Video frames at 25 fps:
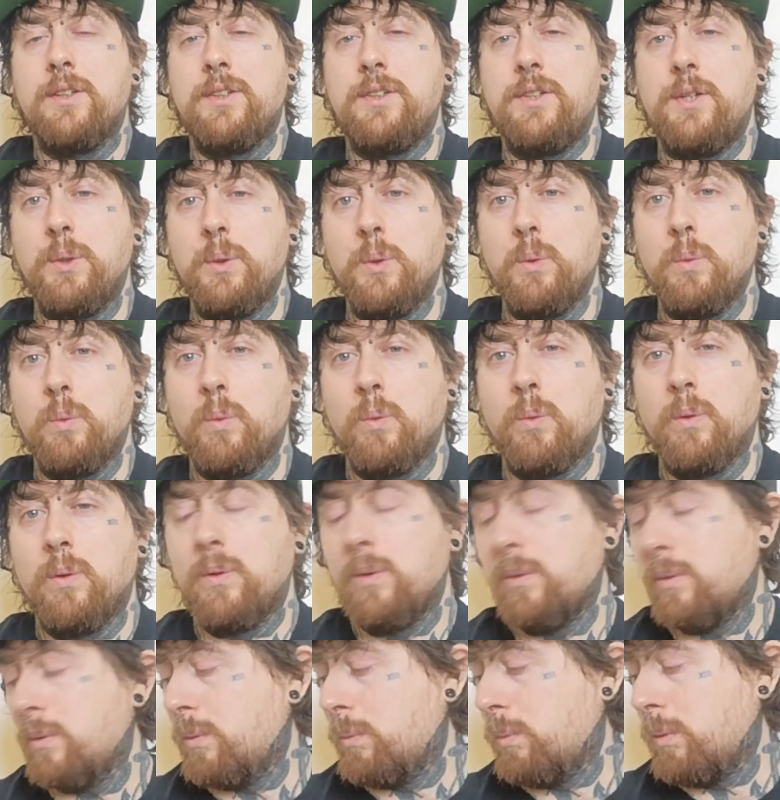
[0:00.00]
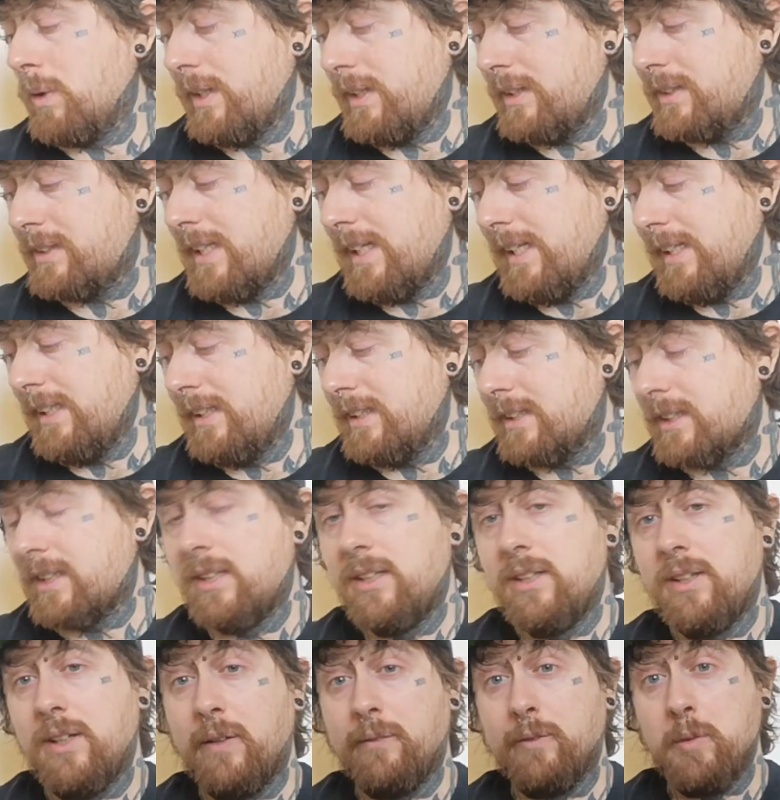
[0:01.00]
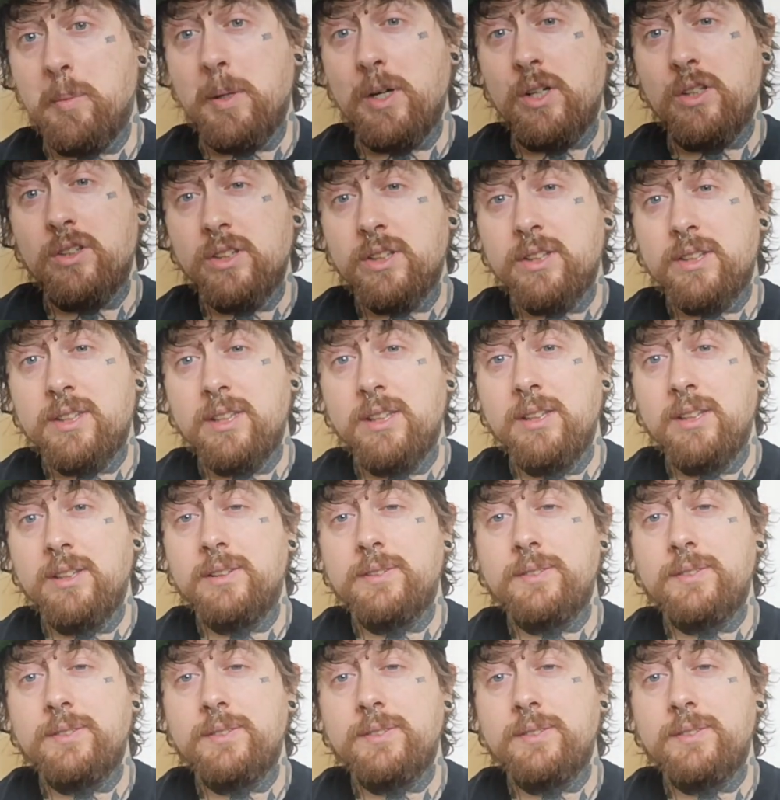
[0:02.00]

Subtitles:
do what it says on the box.